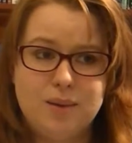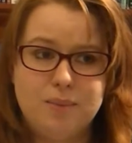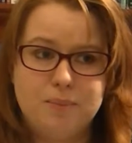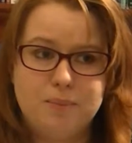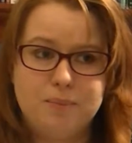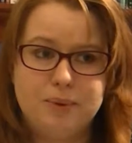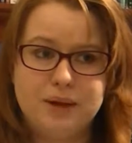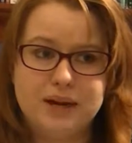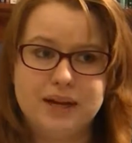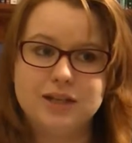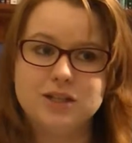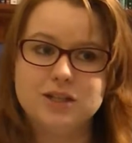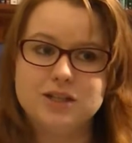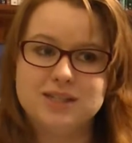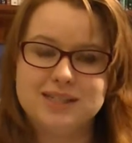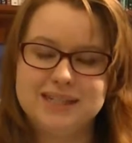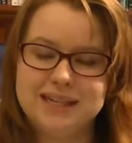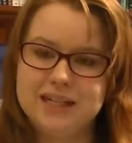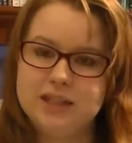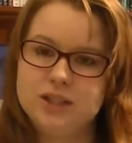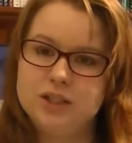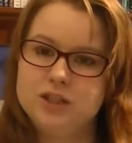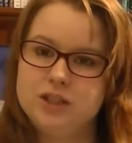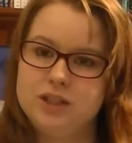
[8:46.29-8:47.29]
but it just
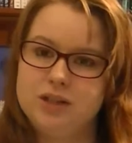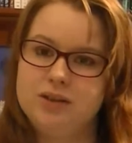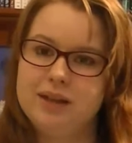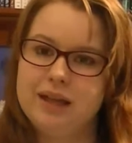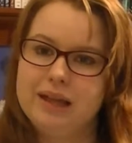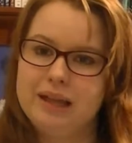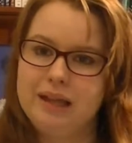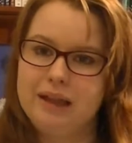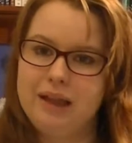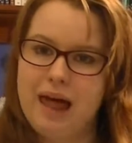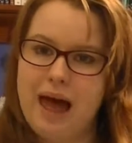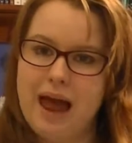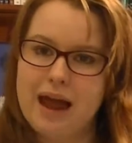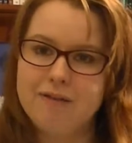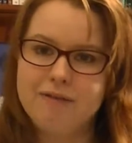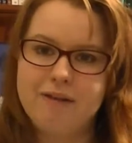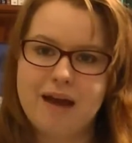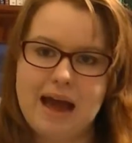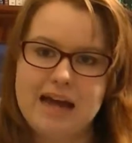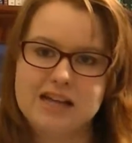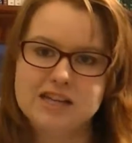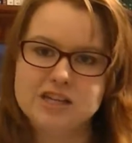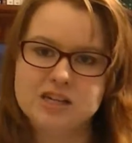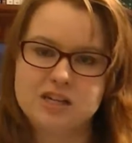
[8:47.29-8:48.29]
teaches you that life
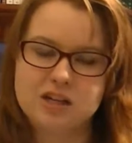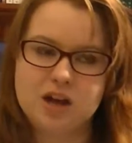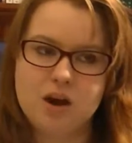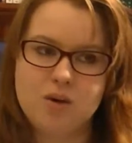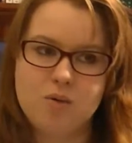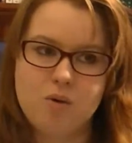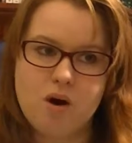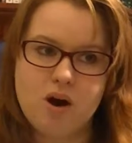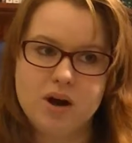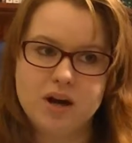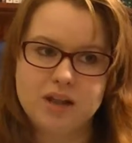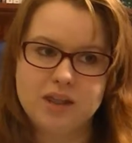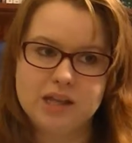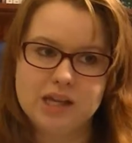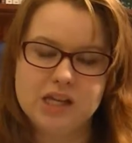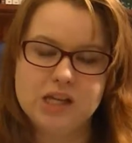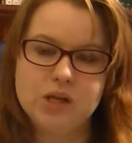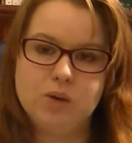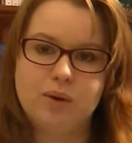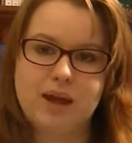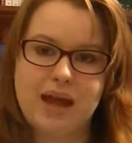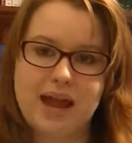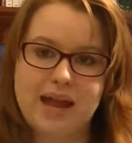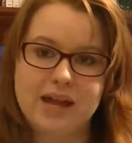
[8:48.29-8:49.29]
has to go on and that you
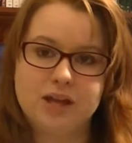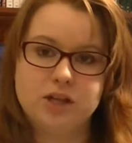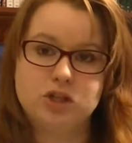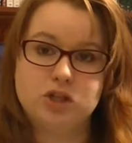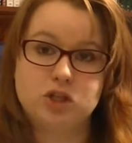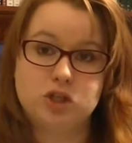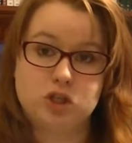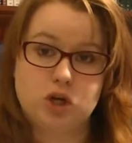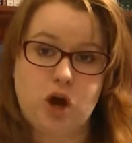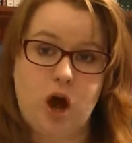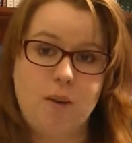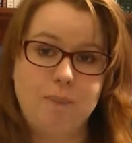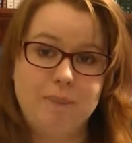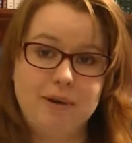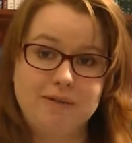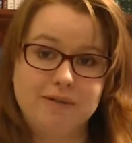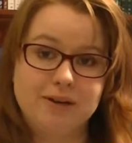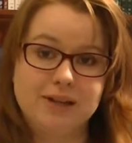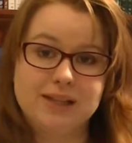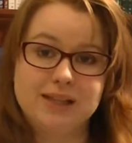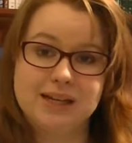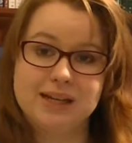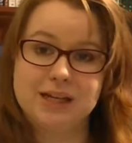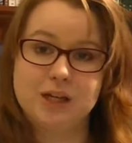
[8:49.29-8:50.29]
can't stop
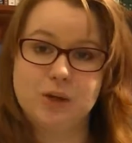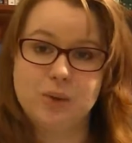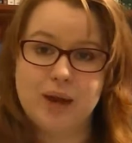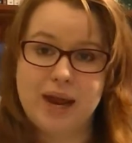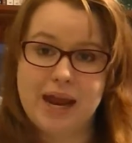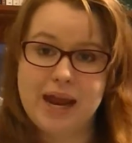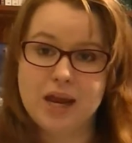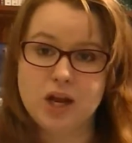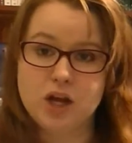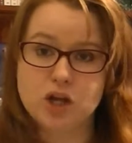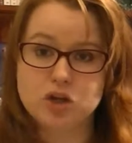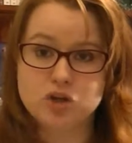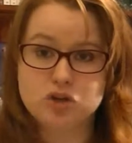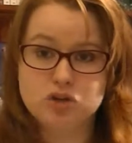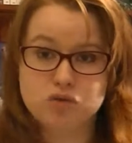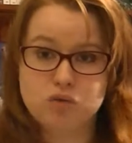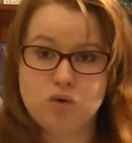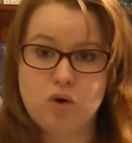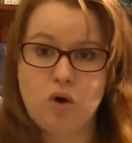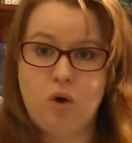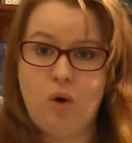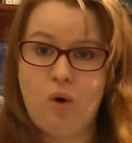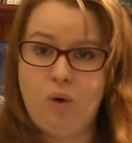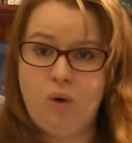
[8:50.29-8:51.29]
everything. You can't
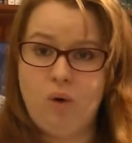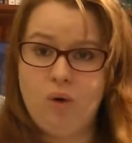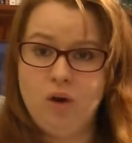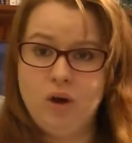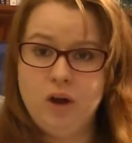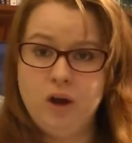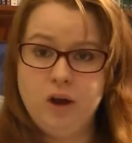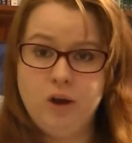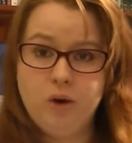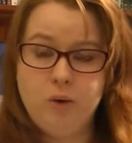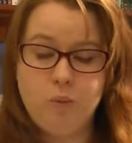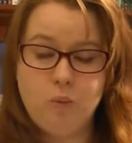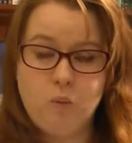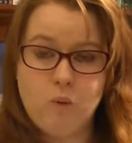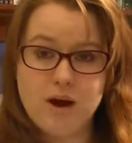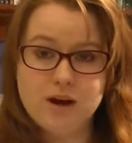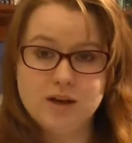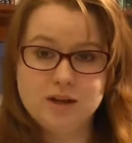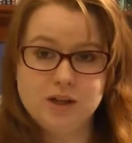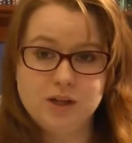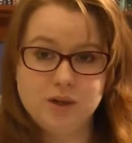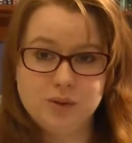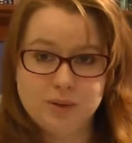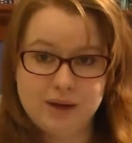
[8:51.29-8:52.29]
control what
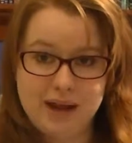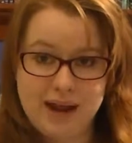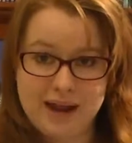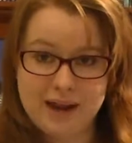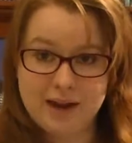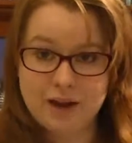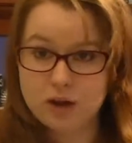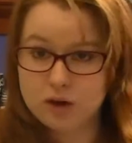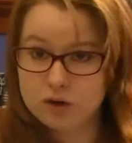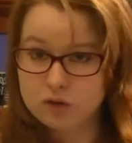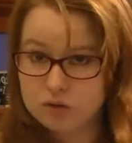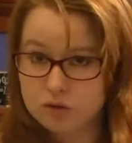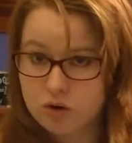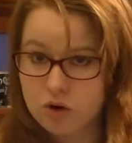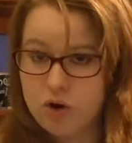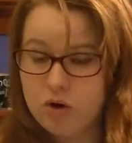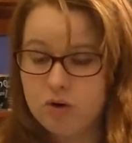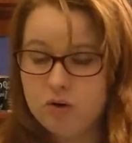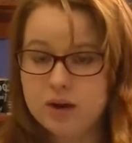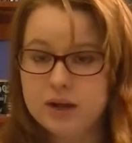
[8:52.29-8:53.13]
you can't control.